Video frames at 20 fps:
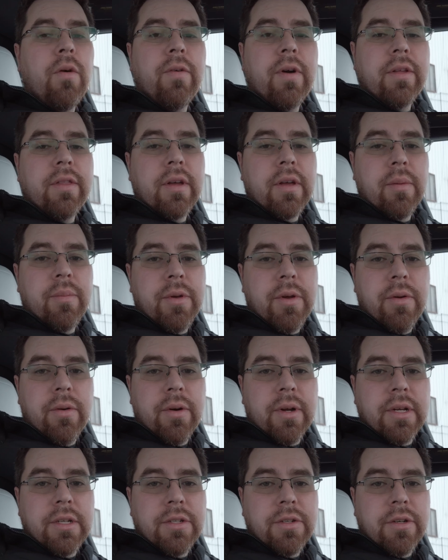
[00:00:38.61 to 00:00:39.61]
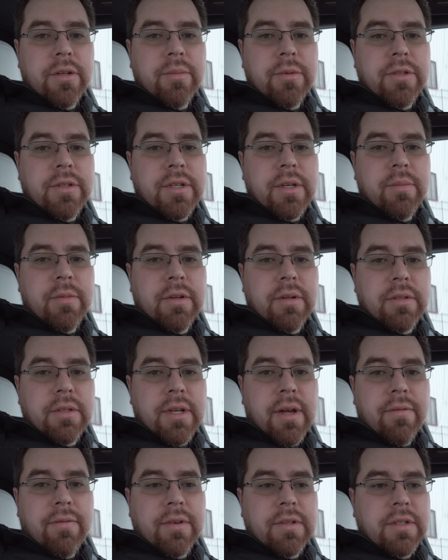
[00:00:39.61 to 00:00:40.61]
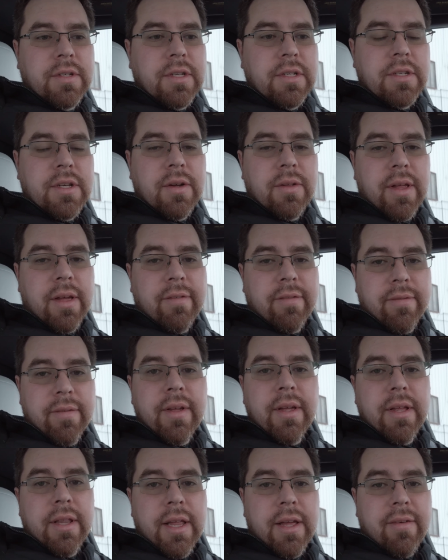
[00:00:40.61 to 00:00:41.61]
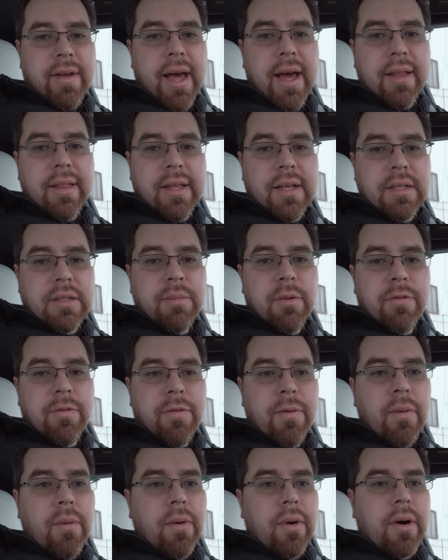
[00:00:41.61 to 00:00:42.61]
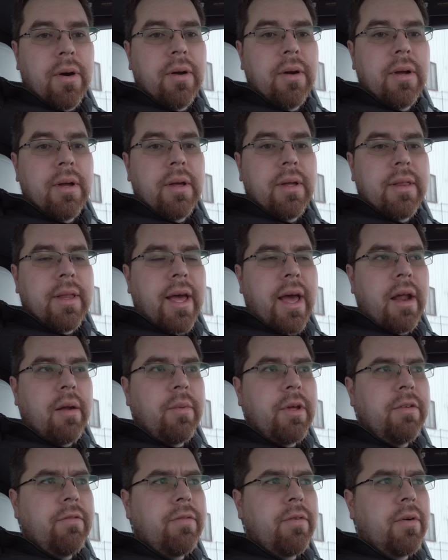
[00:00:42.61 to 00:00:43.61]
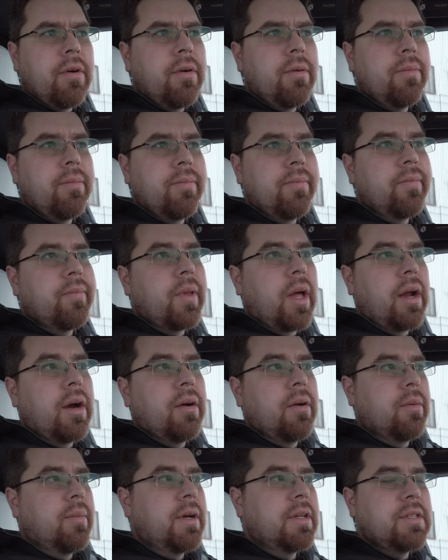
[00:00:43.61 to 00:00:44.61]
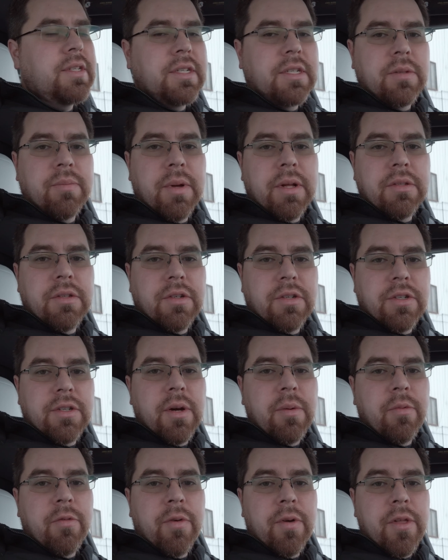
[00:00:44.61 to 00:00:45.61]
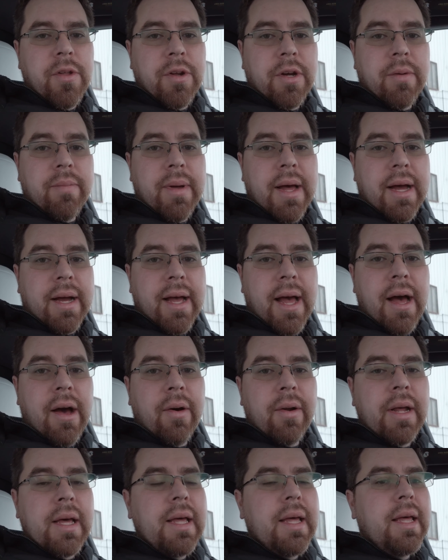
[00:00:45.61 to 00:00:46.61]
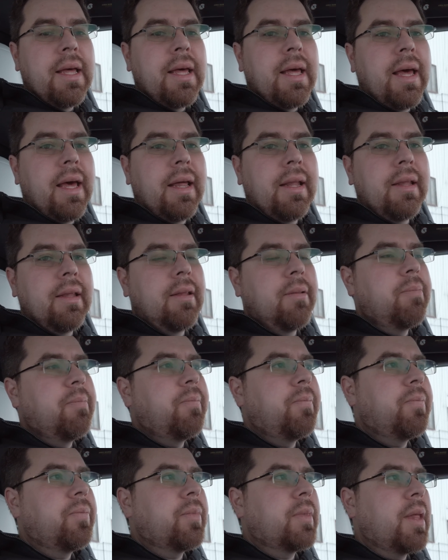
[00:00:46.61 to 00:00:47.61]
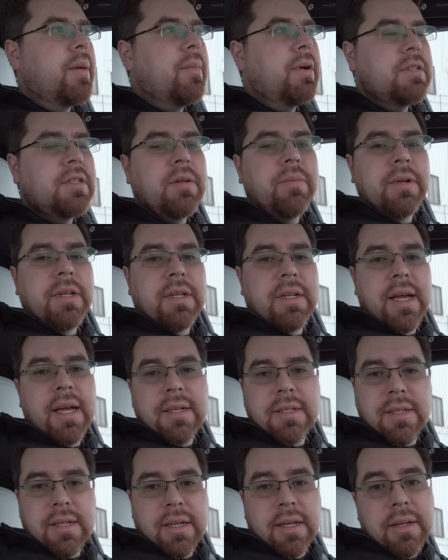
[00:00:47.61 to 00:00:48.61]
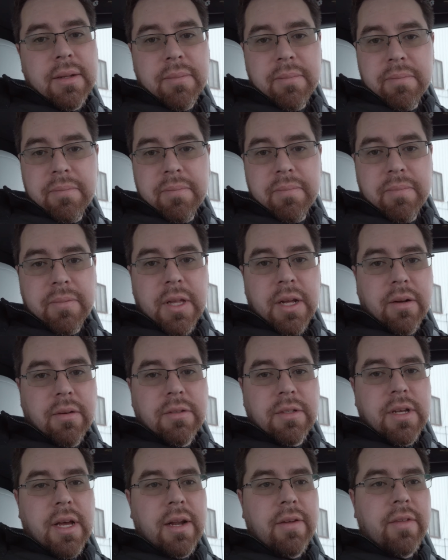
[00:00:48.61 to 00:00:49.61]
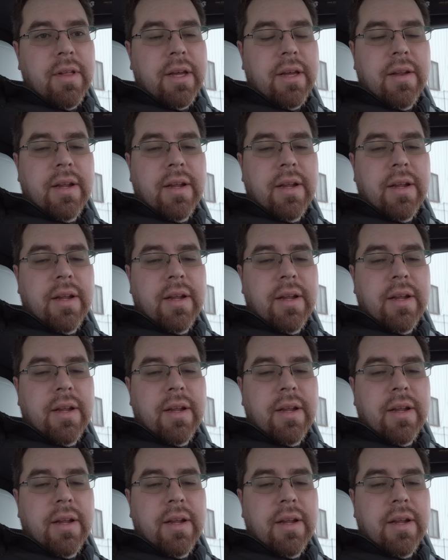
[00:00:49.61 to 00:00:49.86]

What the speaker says: Over at the Computer History Museum in San Francisco, they've had these before. They had them in for, about 6 months or so before they took them back out. And they must have been testing. It was kind of